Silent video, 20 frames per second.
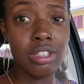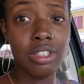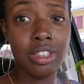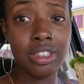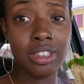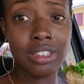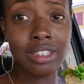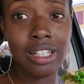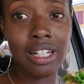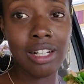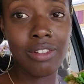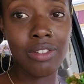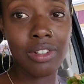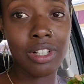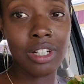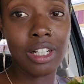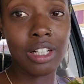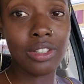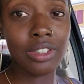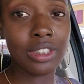This is an
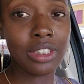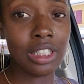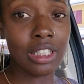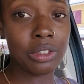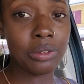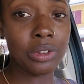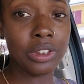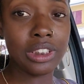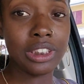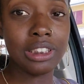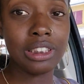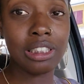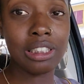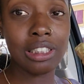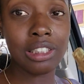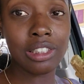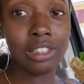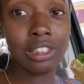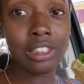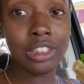avocado sandwich. It's
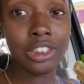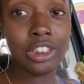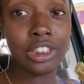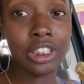literally